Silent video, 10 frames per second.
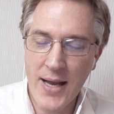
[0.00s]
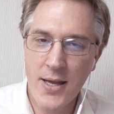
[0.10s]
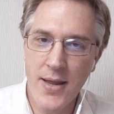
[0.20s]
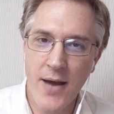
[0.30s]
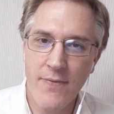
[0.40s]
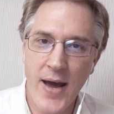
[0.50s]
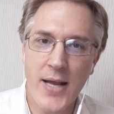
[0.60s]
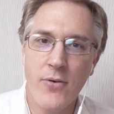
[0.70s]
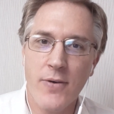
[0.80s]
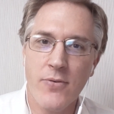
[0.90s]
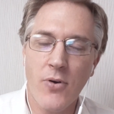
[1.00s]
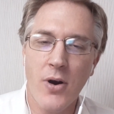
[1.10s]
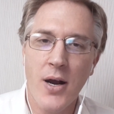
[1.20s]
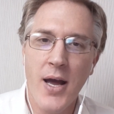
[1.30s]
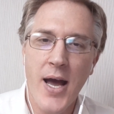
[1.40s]
to that factory
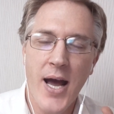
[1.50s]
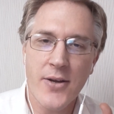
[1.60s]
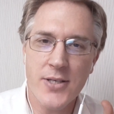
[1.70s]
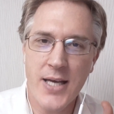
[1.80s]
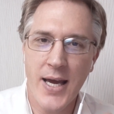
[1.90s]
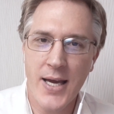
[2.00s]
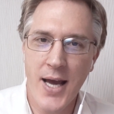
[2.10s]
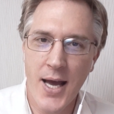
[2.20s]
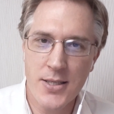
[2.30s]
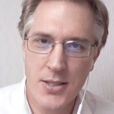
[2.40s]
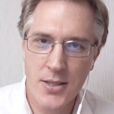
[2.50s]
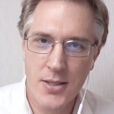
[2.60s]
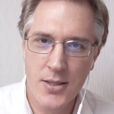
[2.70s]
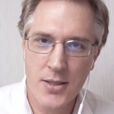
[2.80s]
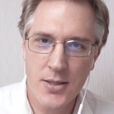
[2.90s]
floor and you say, hey guys,
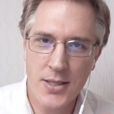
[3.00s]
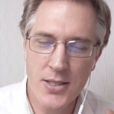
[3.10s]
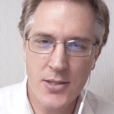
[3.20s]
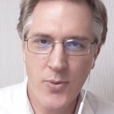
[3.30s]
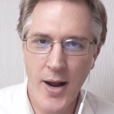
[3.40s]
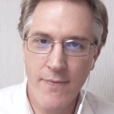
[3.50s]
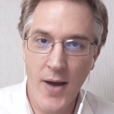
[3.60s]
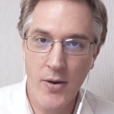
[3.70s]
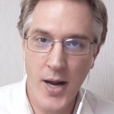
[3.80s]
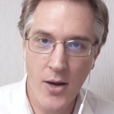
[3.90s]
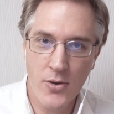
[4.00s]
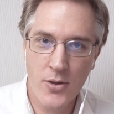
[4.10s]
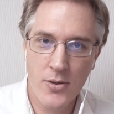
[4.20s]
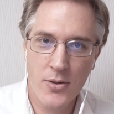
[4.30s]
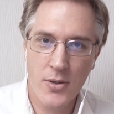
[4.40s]
this is what I found out.
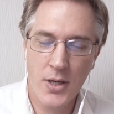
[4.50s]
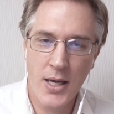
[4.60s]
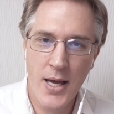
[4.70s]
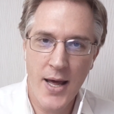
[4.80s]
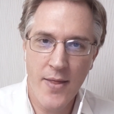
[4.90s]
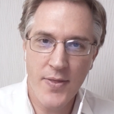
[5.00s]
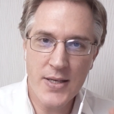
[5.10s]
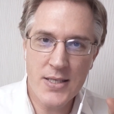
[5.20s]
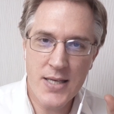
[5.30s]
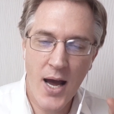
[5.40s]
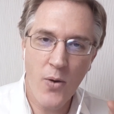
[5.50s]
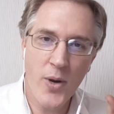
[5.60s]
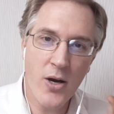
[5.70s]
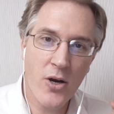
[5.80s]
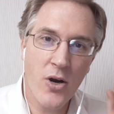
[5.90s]
This is how we
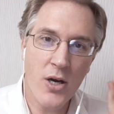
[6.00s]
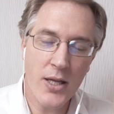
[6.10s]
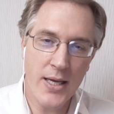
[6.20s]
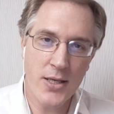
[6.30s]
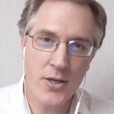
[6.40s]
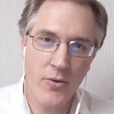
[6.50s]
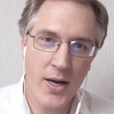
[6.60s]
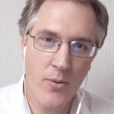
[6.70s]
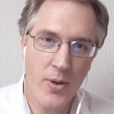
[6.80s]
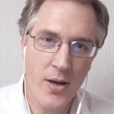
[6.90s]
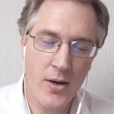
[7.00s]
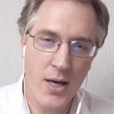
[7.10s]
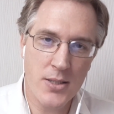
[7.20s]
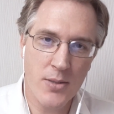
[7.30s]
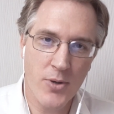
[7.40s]
are currently integrating with our
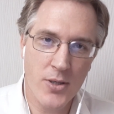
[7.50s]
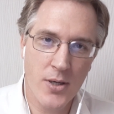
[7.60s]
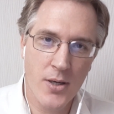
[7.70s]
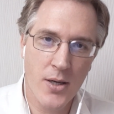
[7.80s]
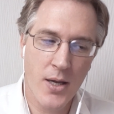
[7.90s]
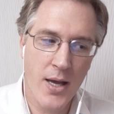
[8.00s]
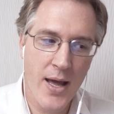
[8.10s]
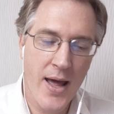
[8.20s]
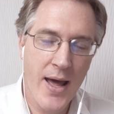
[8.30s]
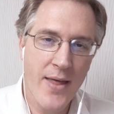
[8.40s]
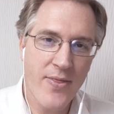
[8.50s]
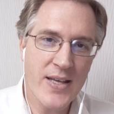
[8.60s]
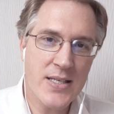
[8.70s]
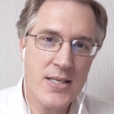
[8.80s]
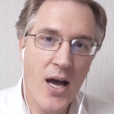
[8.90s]
customer.
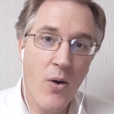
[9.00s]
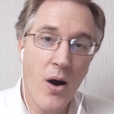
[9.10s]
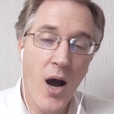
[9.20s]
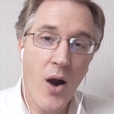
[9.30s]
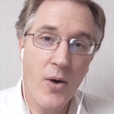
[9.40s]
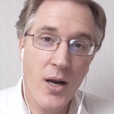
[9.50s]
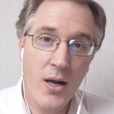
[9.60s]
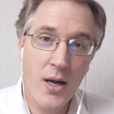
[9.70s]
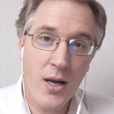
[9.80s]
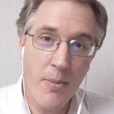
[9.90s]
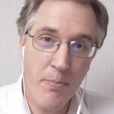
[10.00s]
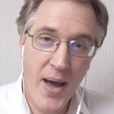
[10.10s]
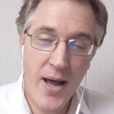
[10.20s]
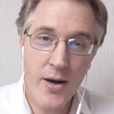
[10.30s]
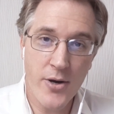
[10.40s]
This is how our
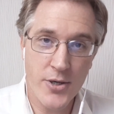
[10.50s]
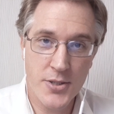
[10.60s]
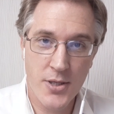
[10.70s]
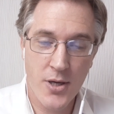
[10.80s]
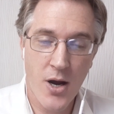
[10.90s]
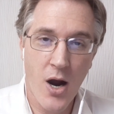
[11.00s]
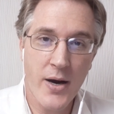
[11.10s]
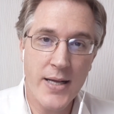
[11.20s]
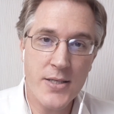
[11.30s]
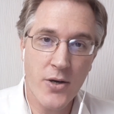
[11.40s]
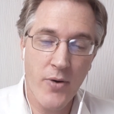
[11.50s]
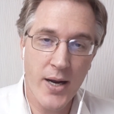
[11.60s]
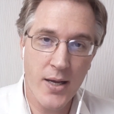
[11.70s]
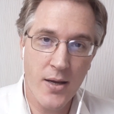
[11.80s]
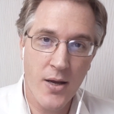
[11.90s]
competitors are
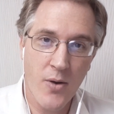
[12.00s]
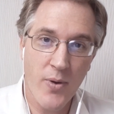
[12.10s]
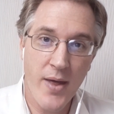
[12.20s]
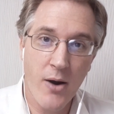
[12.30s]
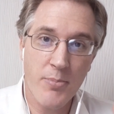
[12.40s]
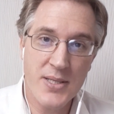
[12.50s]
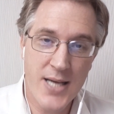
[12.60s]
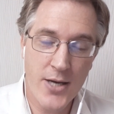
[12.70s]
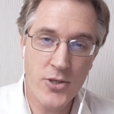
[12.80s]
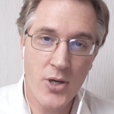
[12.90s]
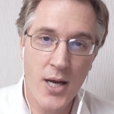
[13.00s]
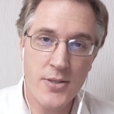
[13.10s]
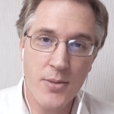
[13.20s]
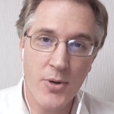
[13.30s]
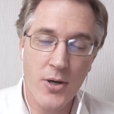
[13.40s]
integrating with our potential
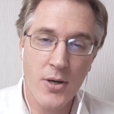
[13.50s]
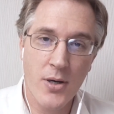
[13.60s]
customer.